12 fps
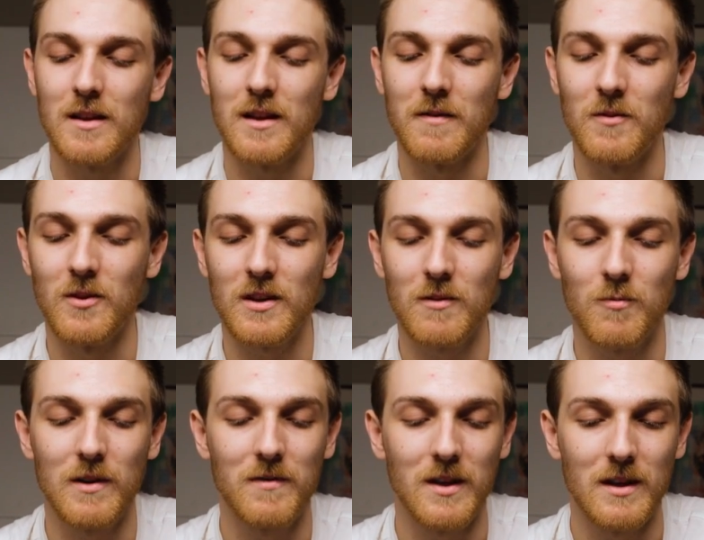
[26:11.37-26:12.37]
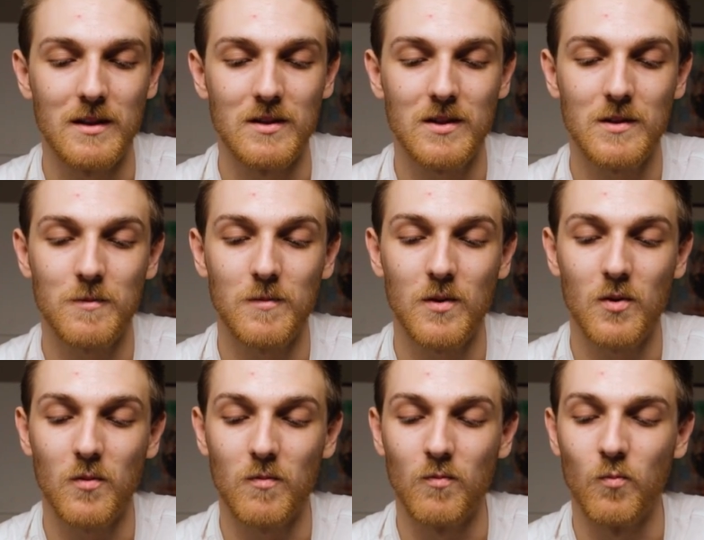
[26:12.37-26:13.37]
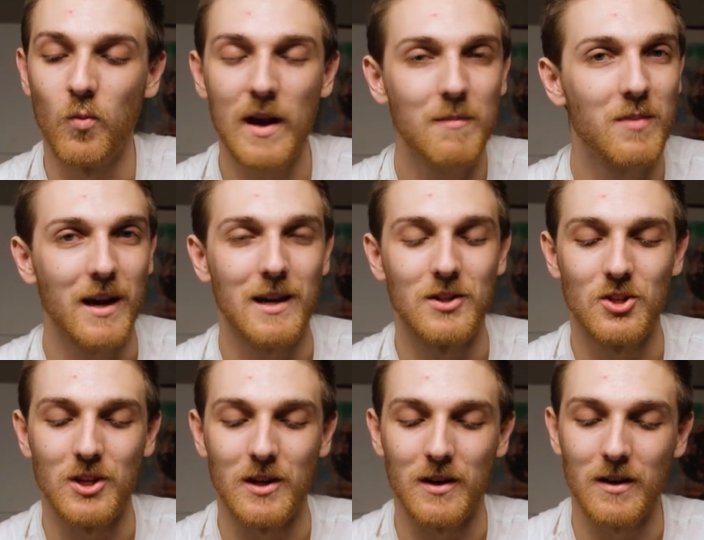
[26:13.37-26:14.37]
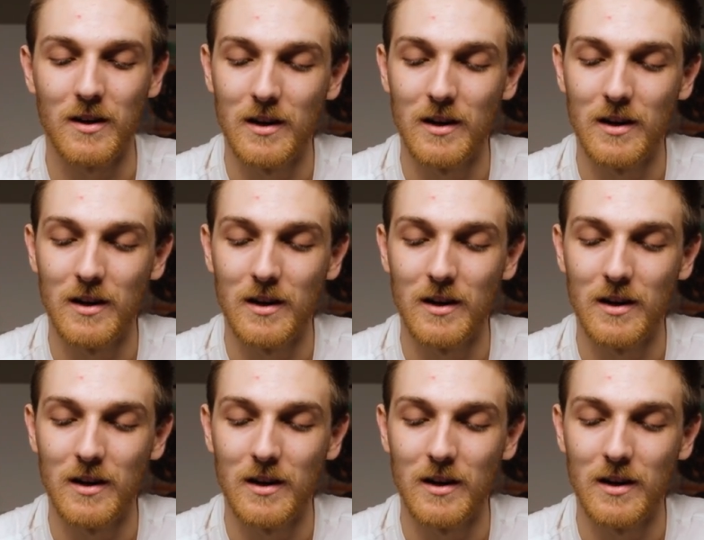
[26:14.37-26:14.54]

If you look at Rivian's webpage here,